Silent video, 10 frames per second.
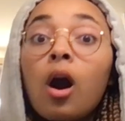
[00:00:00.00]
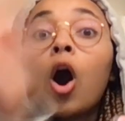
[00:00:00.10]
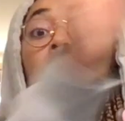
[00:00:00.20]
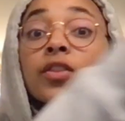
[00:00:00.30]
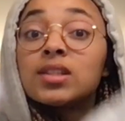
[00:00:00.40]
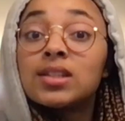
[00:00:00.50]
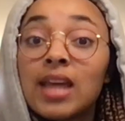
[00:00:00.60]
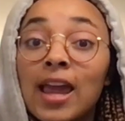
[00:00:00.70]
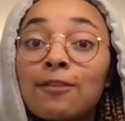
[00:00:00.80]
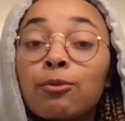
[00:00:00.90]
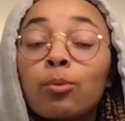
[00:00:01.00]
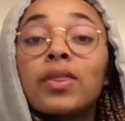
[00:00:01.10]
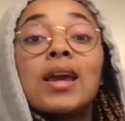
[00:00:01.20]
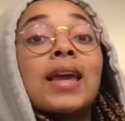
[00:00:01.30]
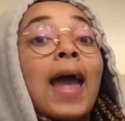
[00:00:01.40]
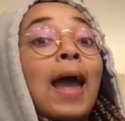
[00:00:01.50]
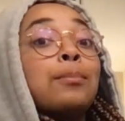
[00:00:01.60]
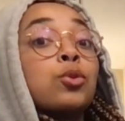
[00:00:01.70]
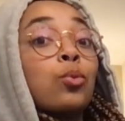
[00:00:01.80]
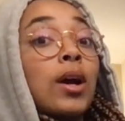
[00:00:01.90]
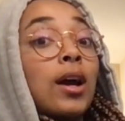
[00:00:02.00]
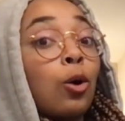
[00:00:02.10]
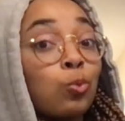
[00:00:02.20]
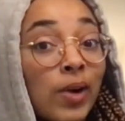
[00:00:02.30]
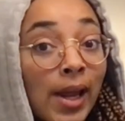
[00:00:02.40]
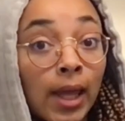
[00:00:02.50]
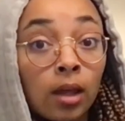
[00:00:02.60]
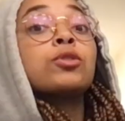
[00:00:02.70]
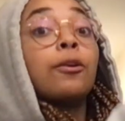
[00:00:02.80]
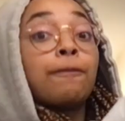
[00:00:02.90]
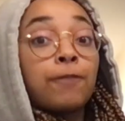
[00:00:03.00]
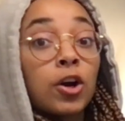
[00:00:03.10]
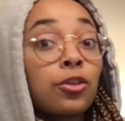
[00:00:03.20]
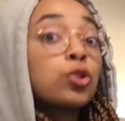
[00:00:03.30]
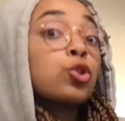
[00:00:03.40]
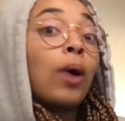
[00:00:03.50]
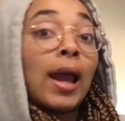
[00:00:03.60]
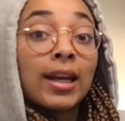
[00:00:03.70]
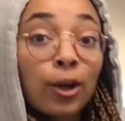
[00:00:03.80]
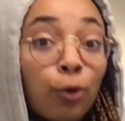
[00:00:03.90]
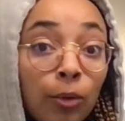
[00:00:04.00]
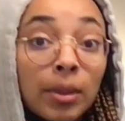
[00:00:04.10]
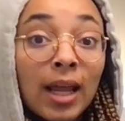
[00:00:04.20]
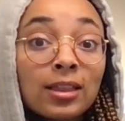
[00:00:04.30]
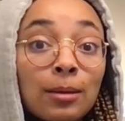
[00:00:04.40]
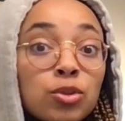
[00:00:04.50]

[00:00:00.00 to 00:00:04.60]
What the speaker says: on the safe where they kept a ring to further try and incriminate them.